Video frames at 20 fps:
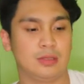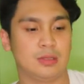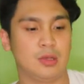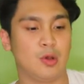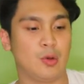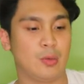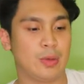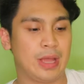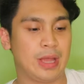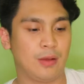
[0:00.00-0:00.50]

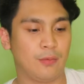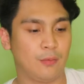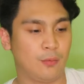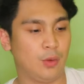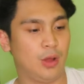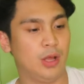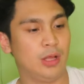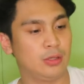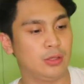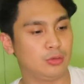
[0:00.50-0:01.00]
So we have
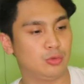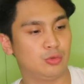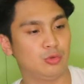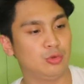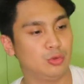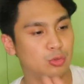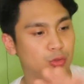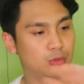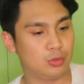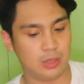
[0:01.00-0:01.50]
one,
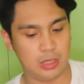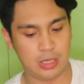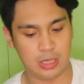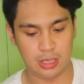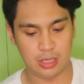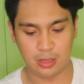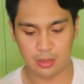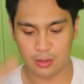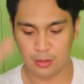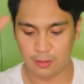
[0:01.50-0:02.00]
two,
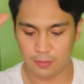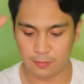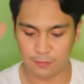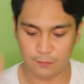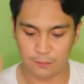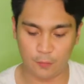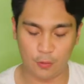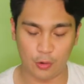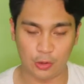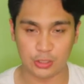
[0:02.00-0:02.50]
three,
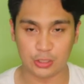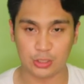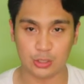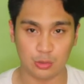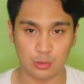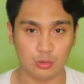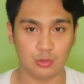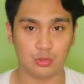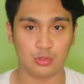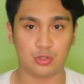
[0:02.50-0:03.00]
four
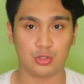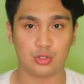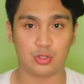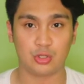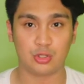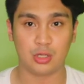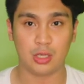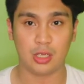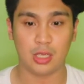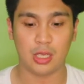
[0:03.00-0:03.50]

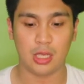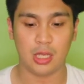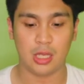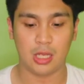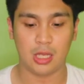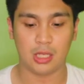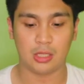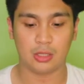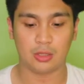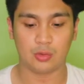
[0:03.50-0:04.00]
shoes
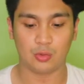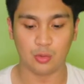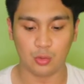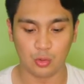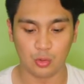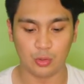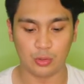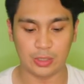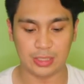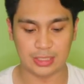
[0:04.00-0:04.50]

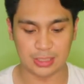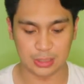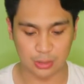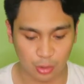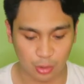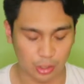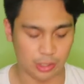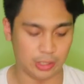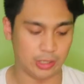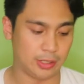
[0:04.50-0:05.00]
to
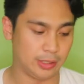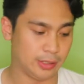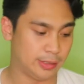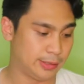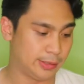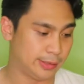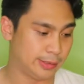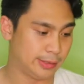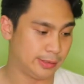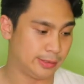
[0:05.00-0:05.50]
restore
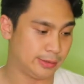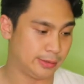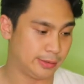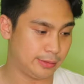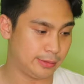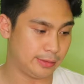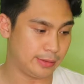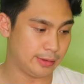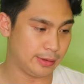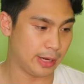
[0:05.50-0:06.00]

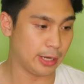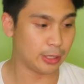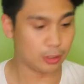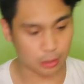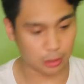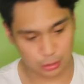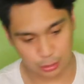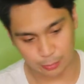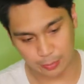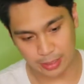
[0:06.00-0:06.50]
and
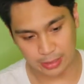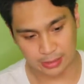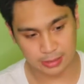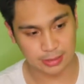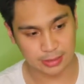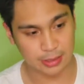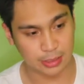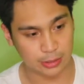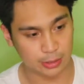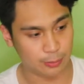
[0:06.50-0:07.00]

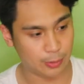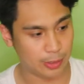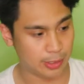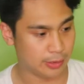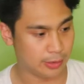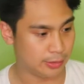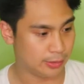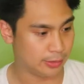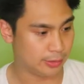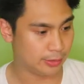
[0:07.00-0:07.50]
customize. The other
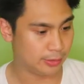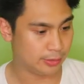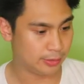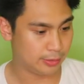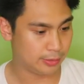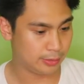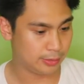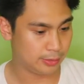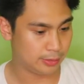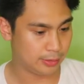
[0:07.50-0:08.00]
one.
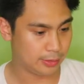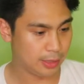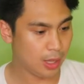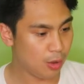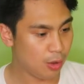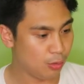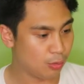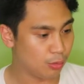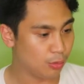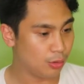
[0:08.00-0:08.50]

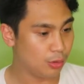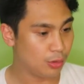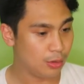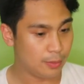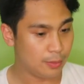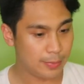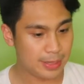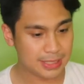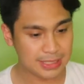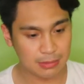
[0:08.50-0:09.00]
Oh!
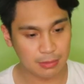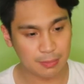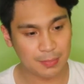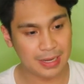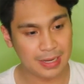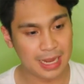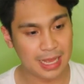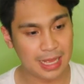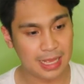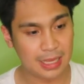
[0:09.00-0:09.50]
May isa mo
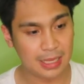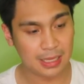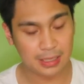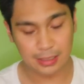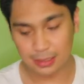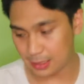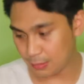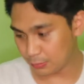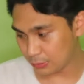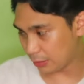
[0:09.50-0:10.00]
pala!
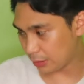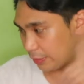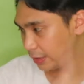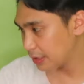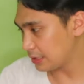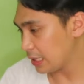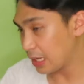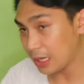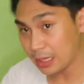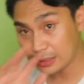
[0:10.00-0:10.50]
Ano ito kayo
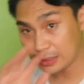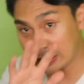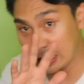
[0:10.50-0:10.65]
isa?